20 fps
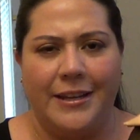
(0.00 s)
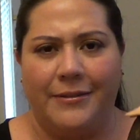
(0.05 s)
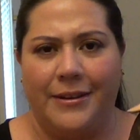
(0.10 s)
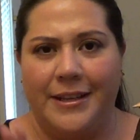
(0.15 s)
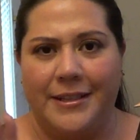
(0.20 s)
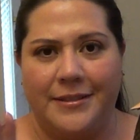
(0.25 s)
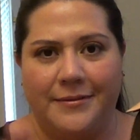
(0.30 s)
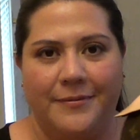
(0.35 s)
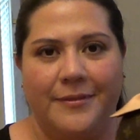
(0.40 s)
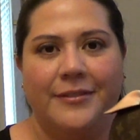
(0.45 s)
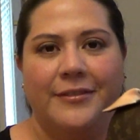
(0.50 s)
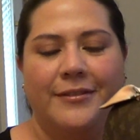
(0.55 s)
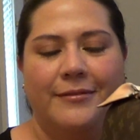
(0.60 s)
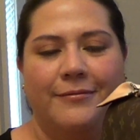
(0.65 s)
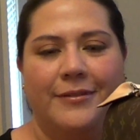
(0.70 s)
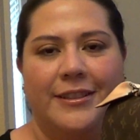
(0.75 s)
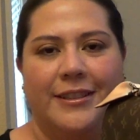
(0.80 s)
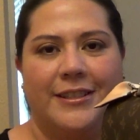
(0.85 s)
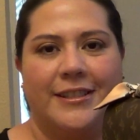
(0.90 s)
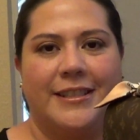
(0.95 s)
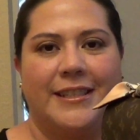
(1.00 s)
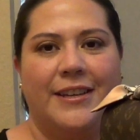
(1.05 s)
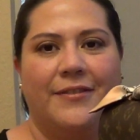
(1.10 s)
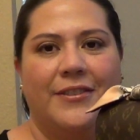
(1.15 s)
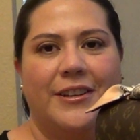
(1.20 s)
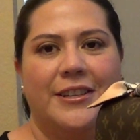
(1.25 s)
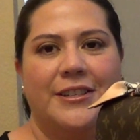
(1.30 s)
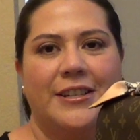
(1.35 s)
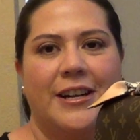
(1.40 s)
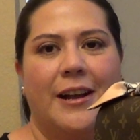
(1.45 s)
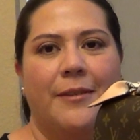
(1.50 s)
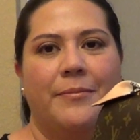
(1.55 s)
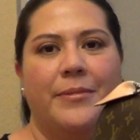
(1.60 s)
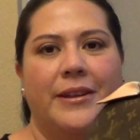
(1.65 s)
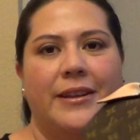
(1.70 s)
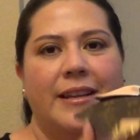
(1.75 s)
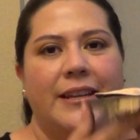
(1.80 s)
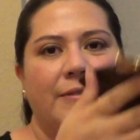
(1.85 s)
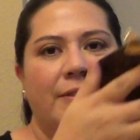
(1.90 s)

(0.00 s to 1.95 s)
anyways, we'll just give it a shot.